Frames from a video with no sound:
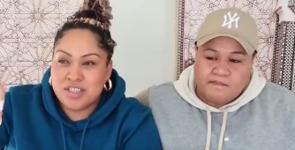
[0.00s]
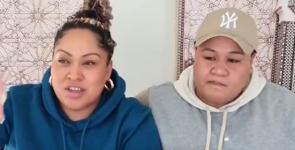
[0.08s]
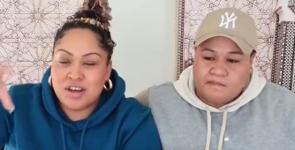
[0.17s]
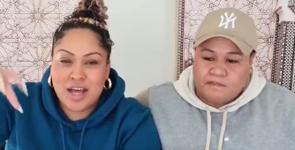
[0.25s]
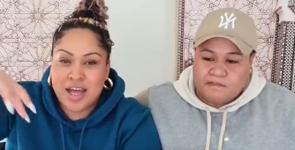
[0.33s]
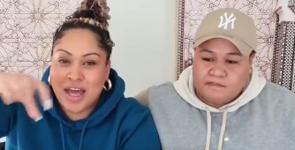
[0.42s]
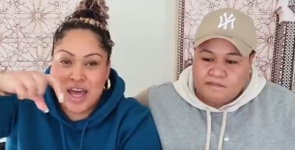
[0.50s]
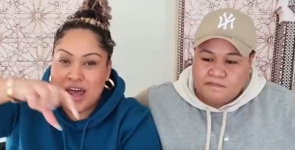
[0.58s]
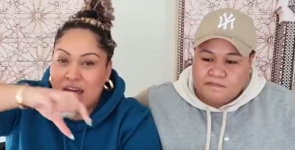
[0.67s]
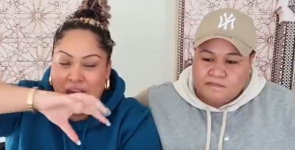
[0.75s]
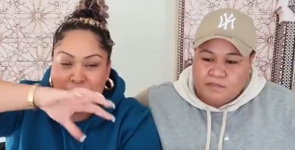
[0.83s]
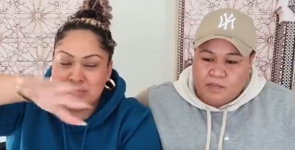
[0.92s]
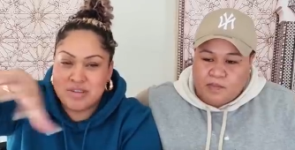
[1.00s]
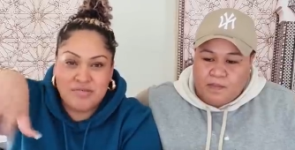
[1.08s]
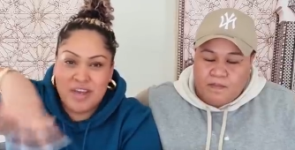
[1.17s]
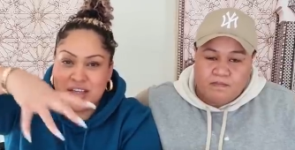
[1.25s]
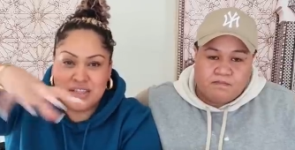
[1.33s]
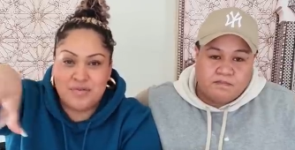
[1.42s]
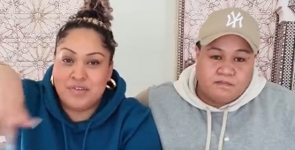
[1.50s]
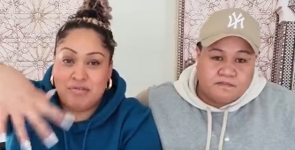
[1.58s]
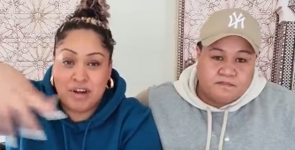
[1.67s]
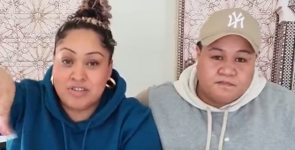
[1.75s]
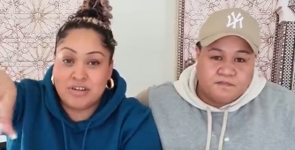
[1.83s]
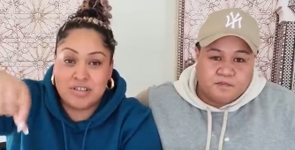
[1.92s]
Speaker 1: it's got like heaps of like different
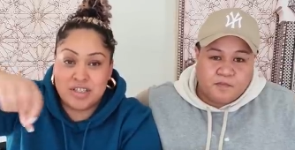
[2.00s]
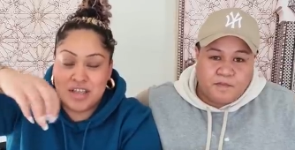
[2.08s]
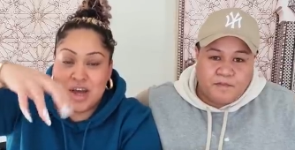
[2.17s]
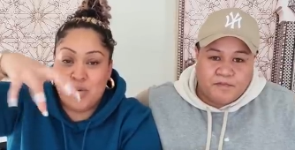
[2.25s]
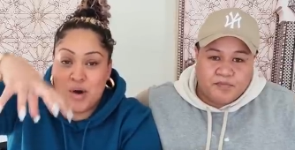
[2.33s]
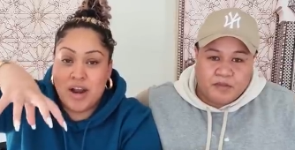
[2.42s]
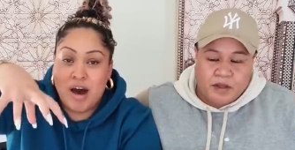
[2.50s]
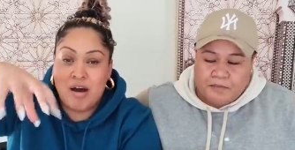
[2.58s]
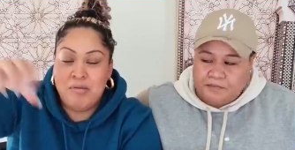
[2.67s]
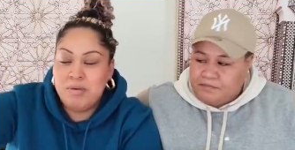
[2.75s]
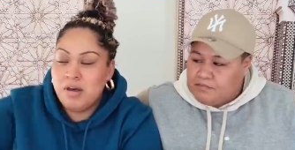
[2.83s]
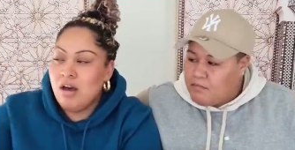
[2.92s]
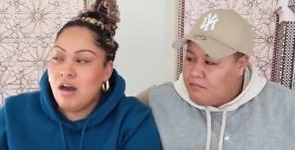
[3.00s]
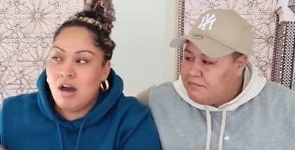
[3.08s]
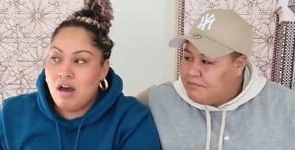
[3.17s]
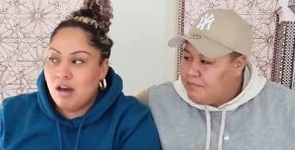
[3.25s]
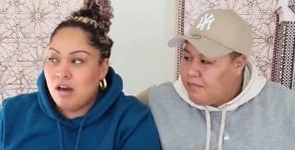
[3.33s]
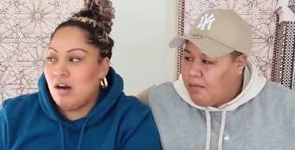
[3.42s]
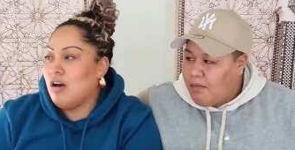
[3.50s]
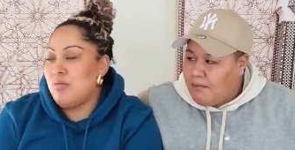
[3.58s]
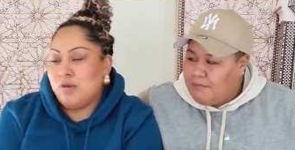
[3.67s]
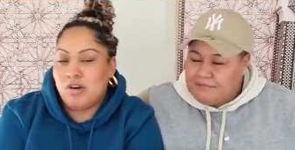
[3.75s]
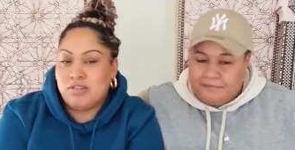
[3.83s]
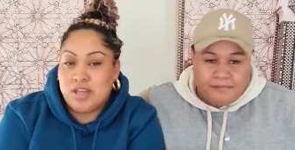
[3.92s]
restaurants in that one hub,
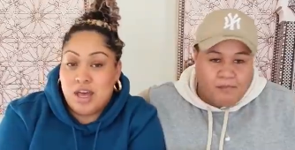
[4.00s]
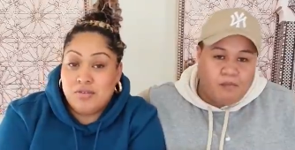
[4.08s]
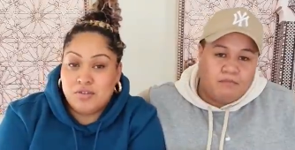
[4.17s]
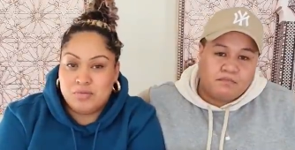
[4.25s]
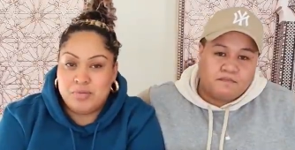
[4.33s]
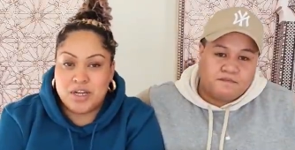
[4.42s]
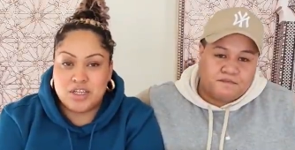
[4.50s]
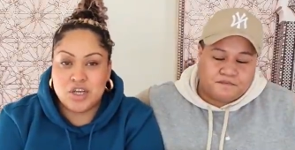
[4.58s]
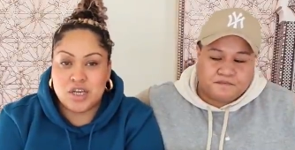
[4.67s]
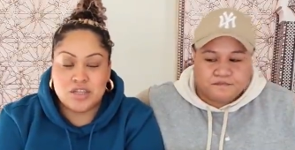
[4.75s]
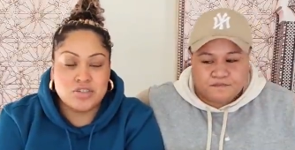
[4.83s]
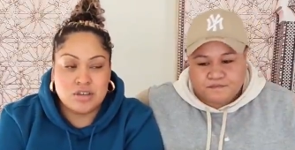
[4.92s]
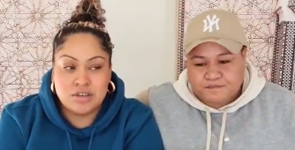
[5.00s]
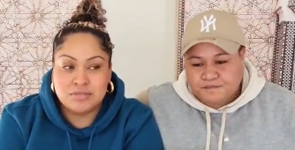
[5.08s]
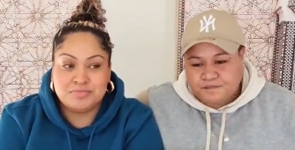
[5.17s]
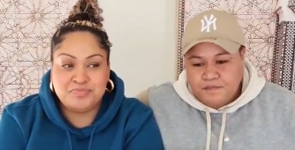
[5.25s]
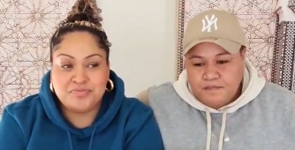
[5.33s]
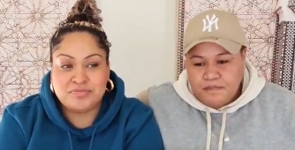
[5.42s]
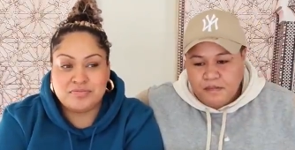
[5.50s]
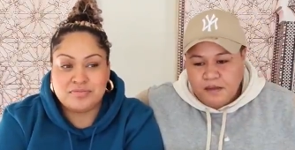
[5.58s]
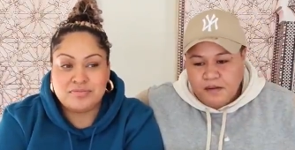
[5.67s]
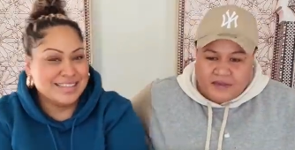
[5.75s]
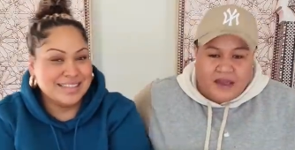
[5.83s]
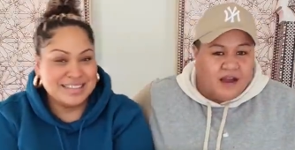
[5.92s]
oh my god, they have good butter chicken too.
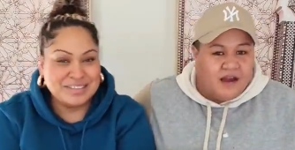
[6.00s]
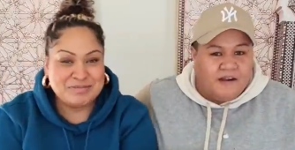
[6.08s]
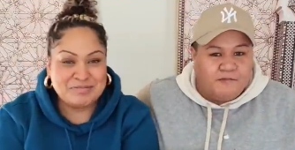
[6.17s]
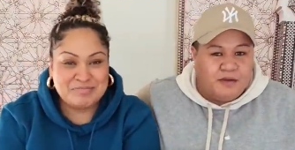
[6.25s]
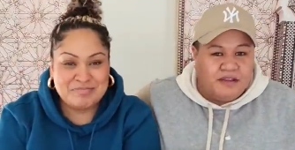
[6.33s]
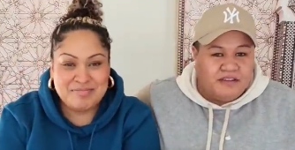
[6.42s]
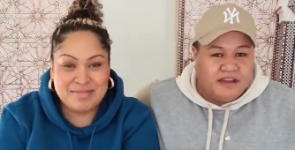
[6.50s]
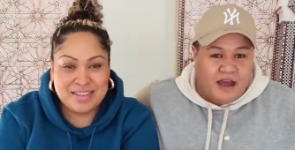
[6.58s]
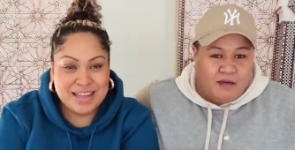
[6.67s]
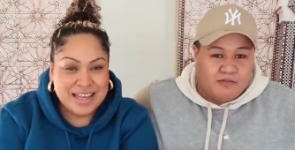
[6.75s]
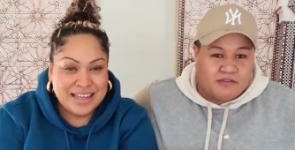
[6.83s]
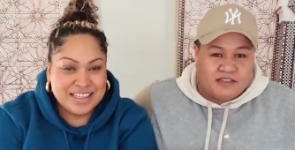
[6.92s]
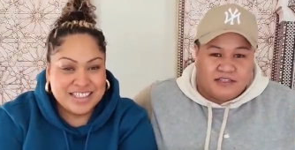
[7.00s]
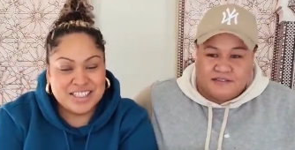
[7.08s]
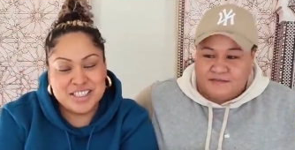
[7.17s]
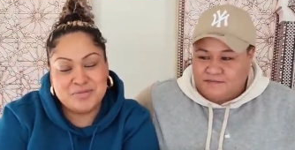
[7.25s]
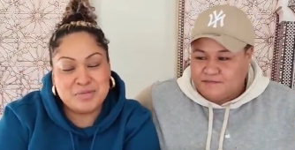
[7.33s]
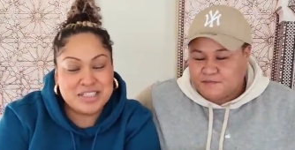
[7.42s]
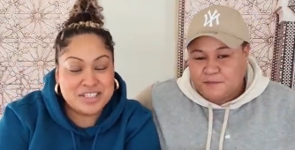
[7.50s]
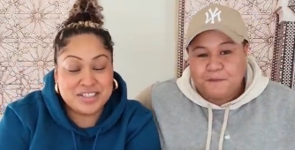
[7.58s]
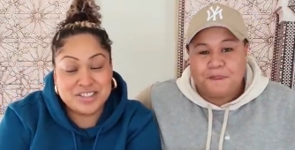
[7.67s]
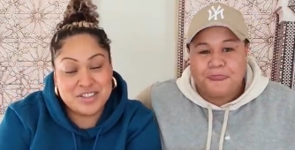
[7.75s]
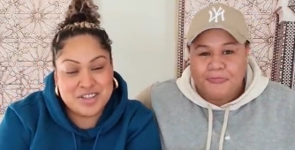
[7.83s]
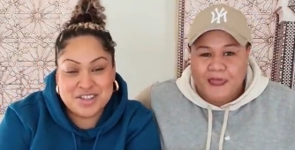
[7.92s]
Speaker 2: Yeah, I've been
Speaker 1: to Hamilton. She's been
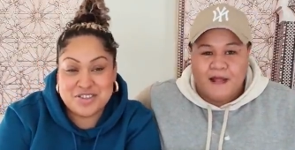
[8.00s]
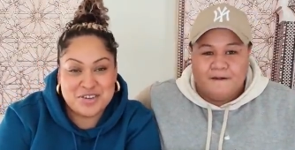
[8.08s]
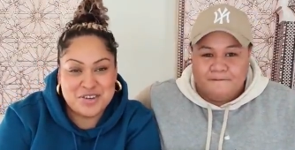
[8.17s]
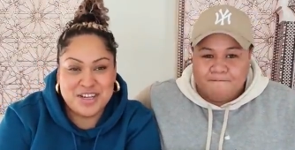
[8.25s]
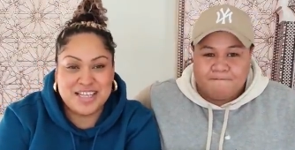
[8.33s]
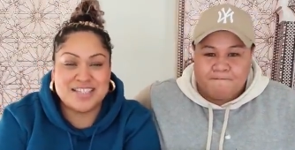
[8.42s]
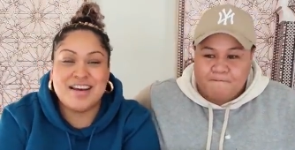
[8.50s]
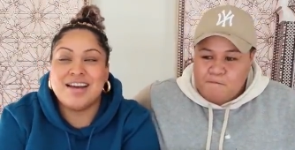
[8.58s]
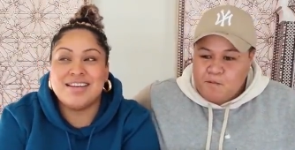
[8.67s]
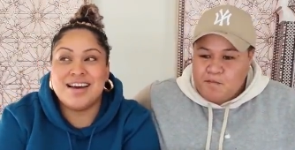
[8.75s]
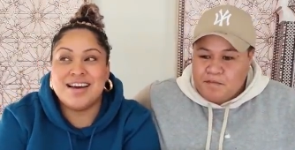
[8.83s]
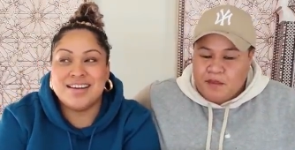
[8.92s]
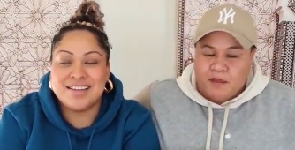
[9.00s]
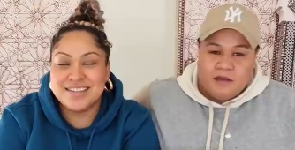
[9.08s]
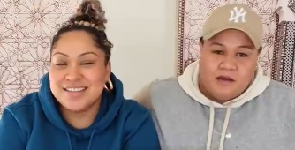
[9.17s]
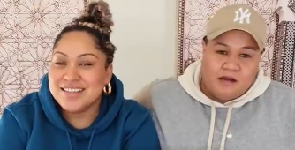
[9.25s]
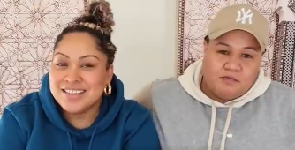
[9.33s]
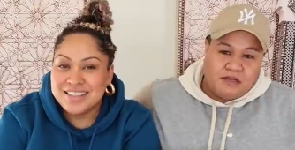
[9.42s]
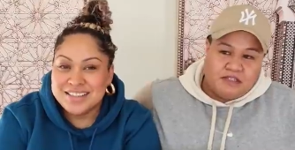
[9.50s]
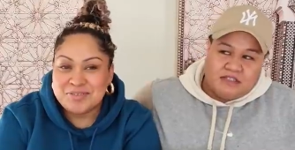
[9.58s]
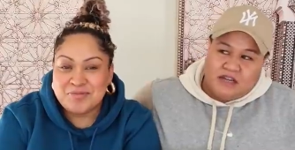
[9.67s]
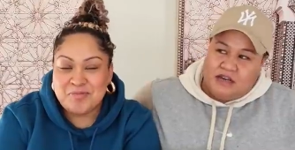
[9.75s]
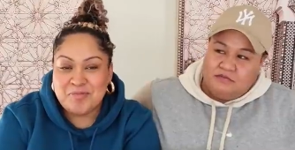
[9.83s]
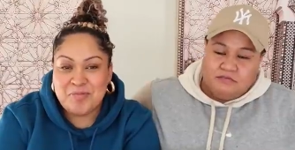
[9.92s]
to the snooty side now.
Speaker 2: I've been
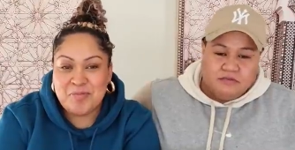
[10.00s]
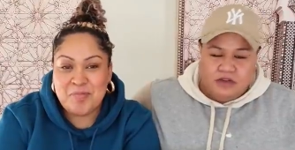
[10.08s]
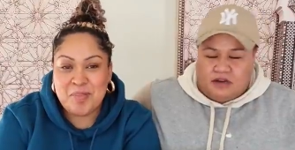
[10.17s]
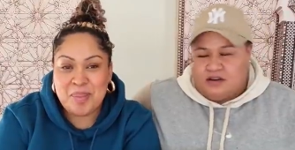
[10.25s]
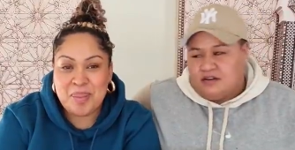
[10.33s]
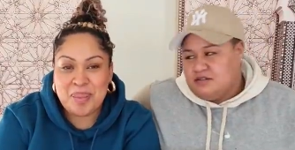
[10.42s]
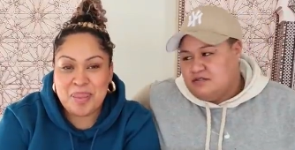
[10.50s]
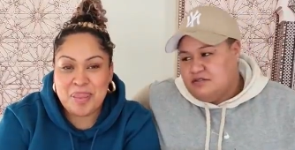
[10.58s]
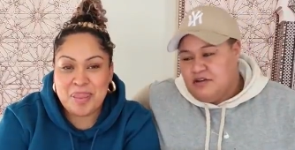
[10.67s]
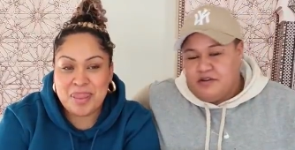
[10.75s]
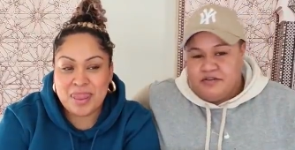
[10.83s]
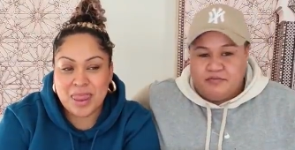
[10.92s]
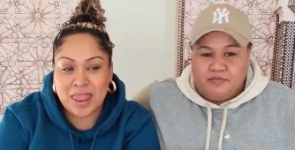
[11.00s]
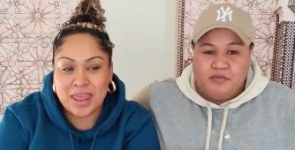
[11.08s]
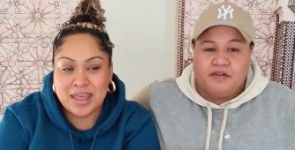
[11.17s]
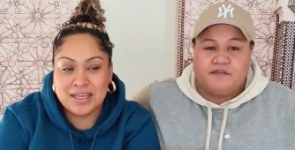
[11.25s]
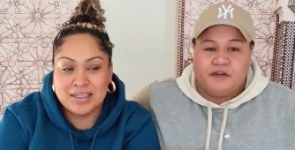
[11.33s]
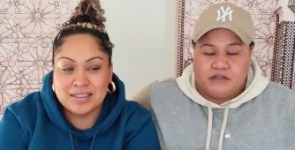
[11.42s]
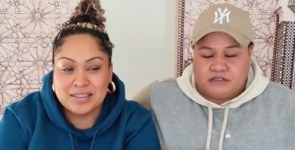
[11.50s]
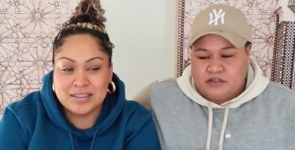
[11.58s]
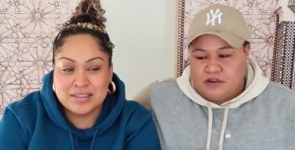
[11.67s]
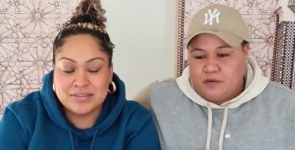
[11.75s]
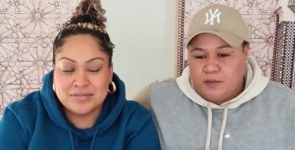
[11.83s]
to Ham... No, no. My friend... So,